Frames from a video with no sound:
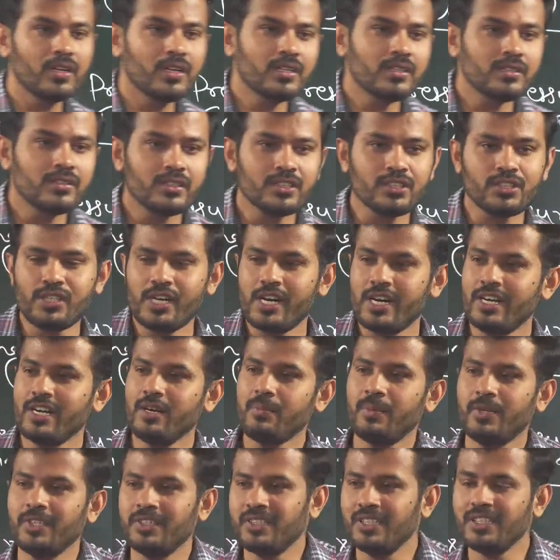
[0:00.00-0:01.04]
The standard
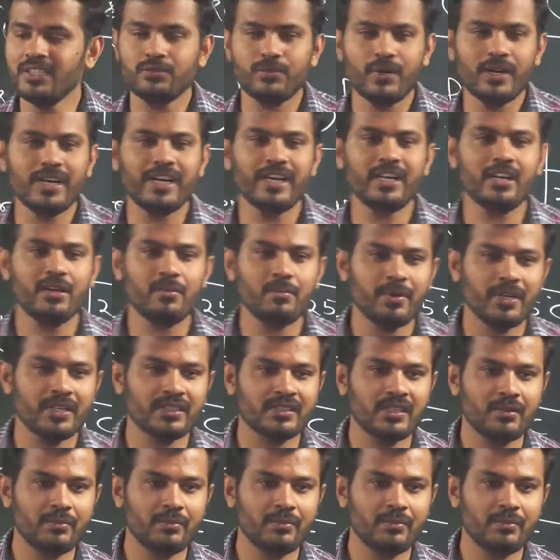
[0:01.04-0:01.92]
pressure is 1 atm pressure.